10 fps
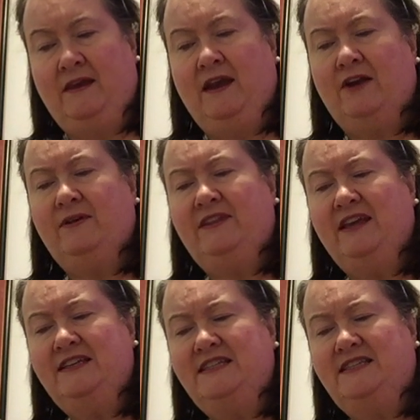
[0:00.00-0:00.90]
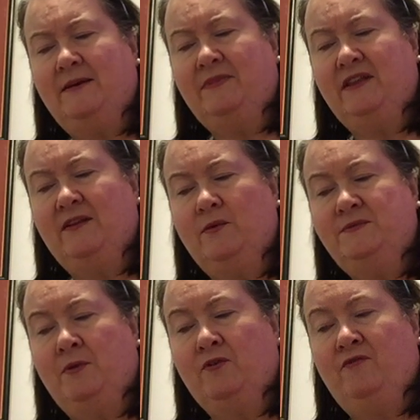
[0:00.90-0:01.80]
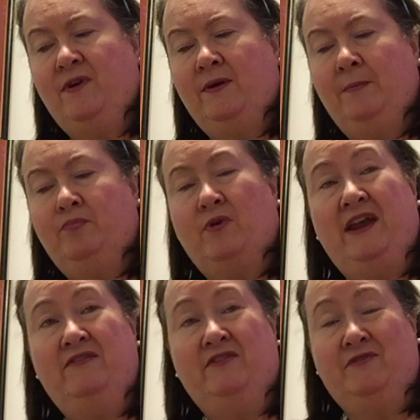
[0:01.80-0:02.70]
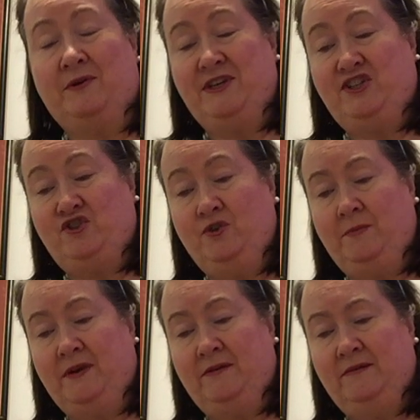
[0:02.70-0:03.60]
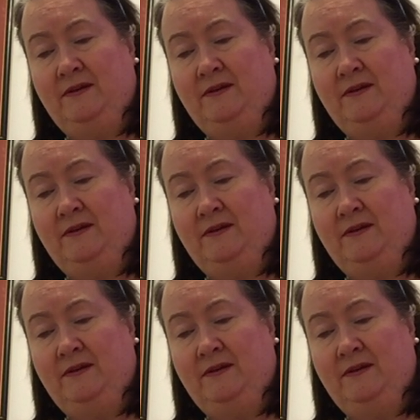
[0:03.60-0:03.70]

Harry then did something that was both very brave and very stupid.